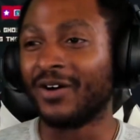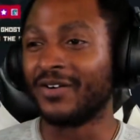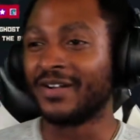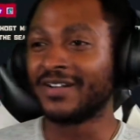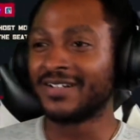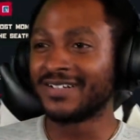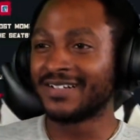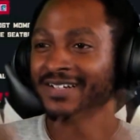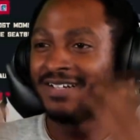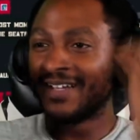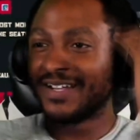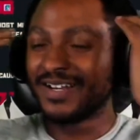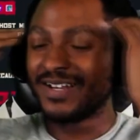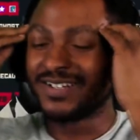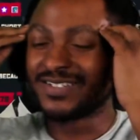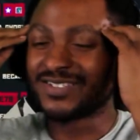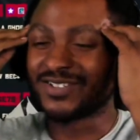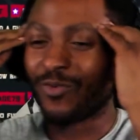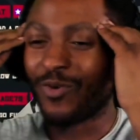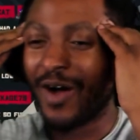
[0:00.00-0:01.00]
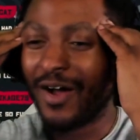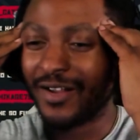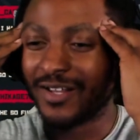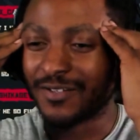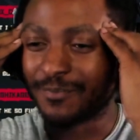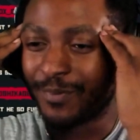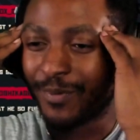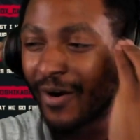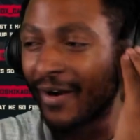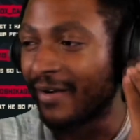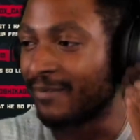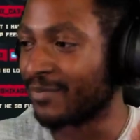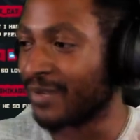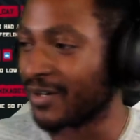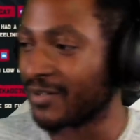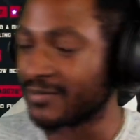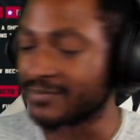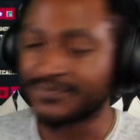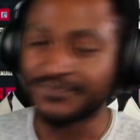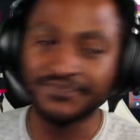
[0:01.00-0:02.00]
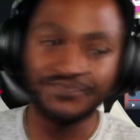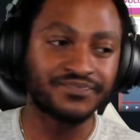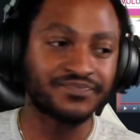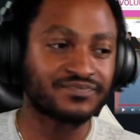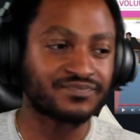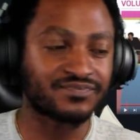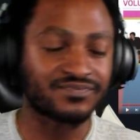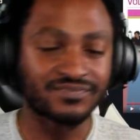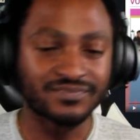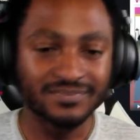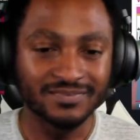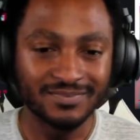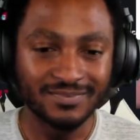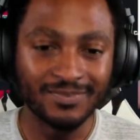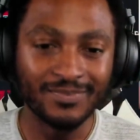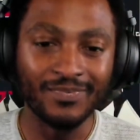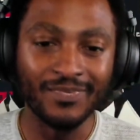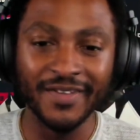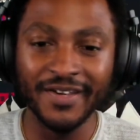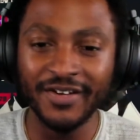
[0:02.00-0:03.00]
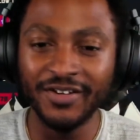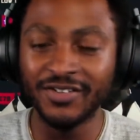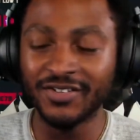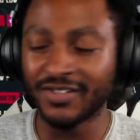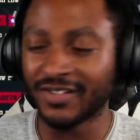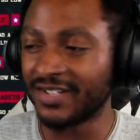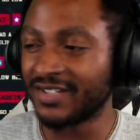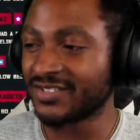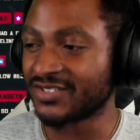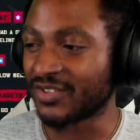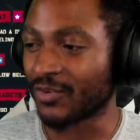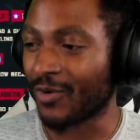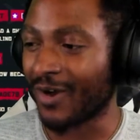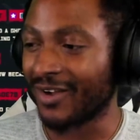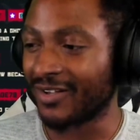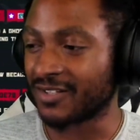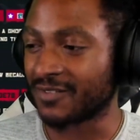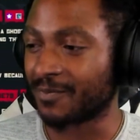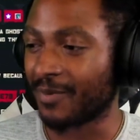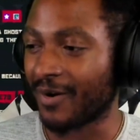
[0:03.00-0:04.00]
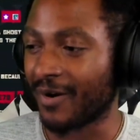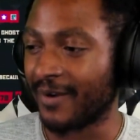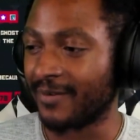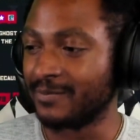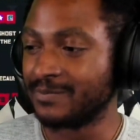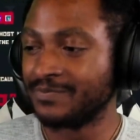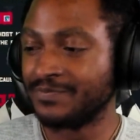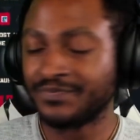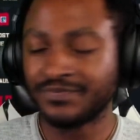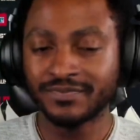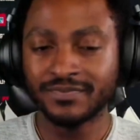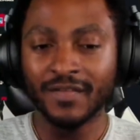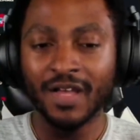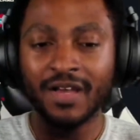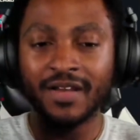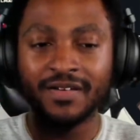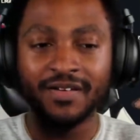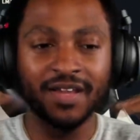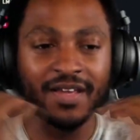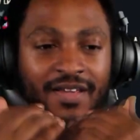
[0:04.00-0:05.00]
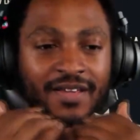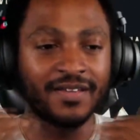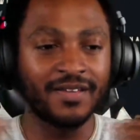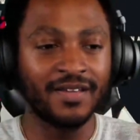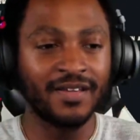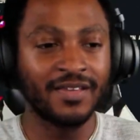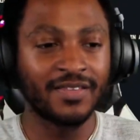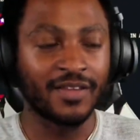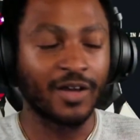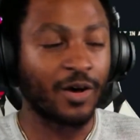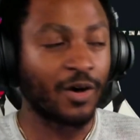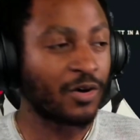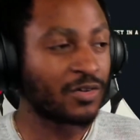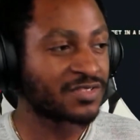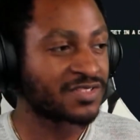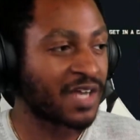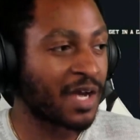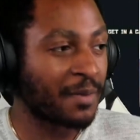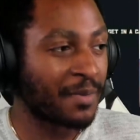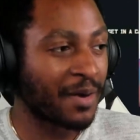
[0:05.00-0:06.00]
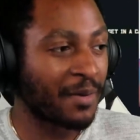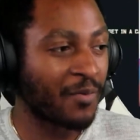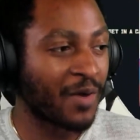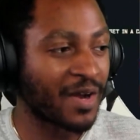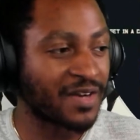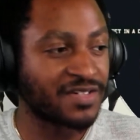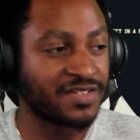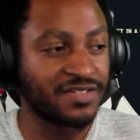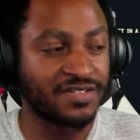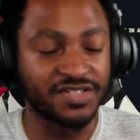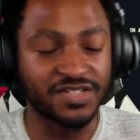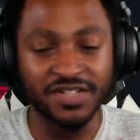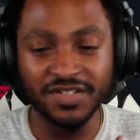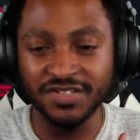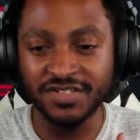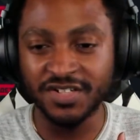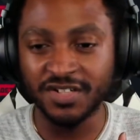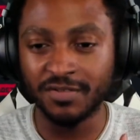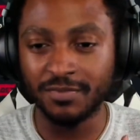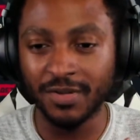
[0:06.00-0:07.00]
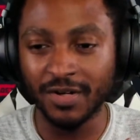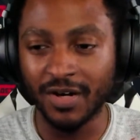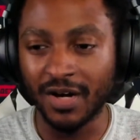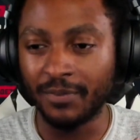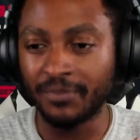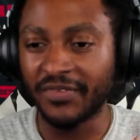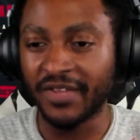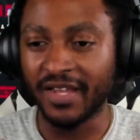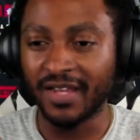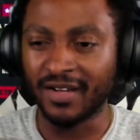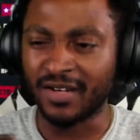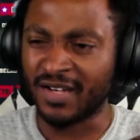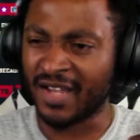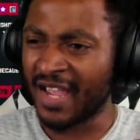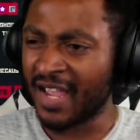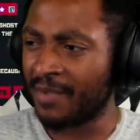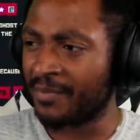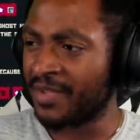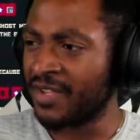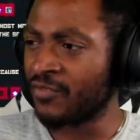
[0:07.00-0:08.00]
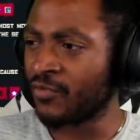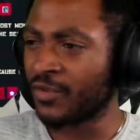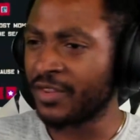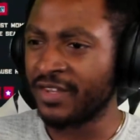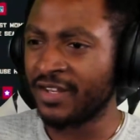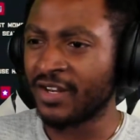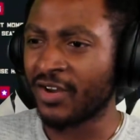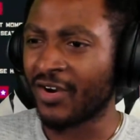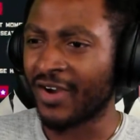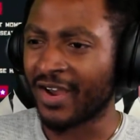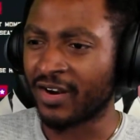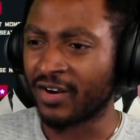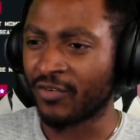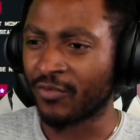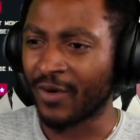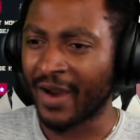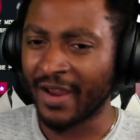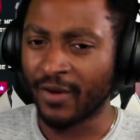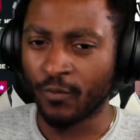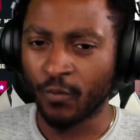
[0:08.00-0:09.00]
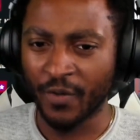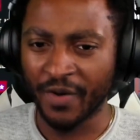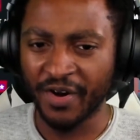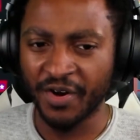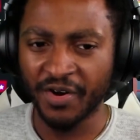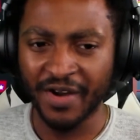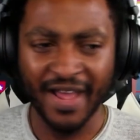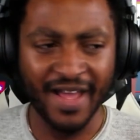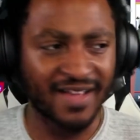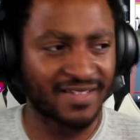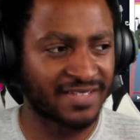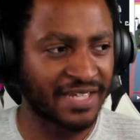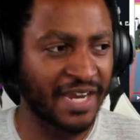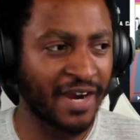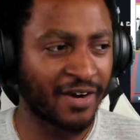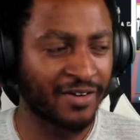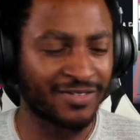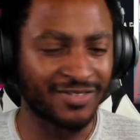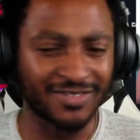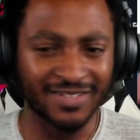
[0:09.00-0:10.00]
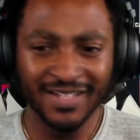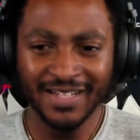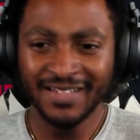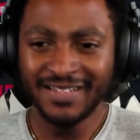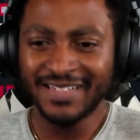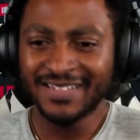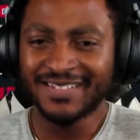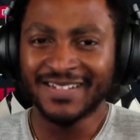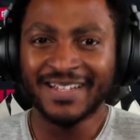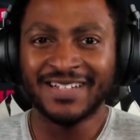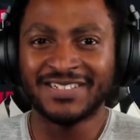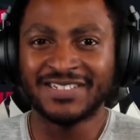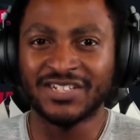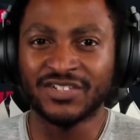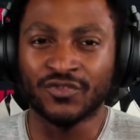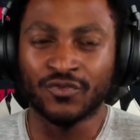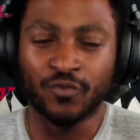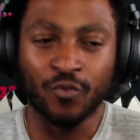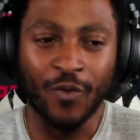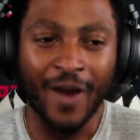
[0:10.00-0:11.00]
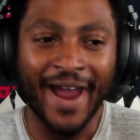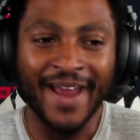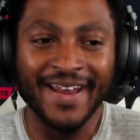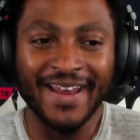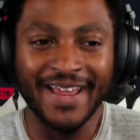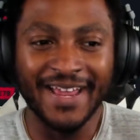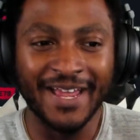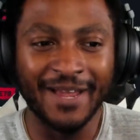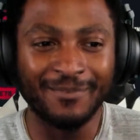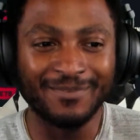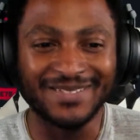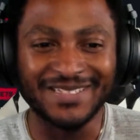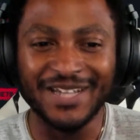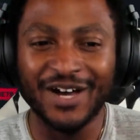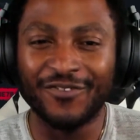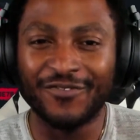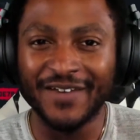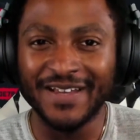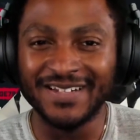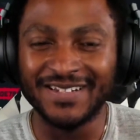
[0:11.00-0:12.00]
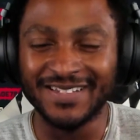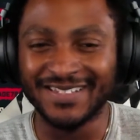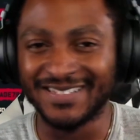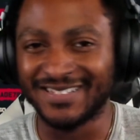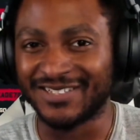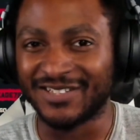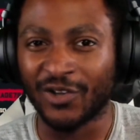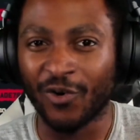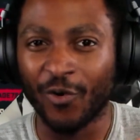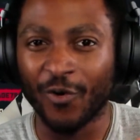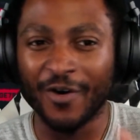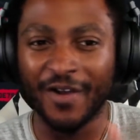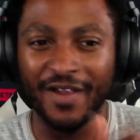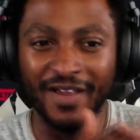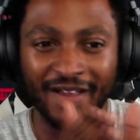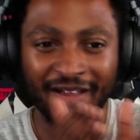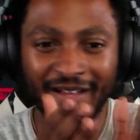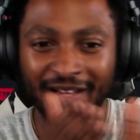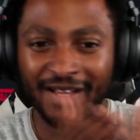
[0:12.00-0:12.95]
Here, here's the wildest part, bro. Here's the wildest part, nigga. The whole time I'm watching JoJo, bro, I'm thinking, damn, he really know how to write weird ass characters. This nigga's just writing himself into the story.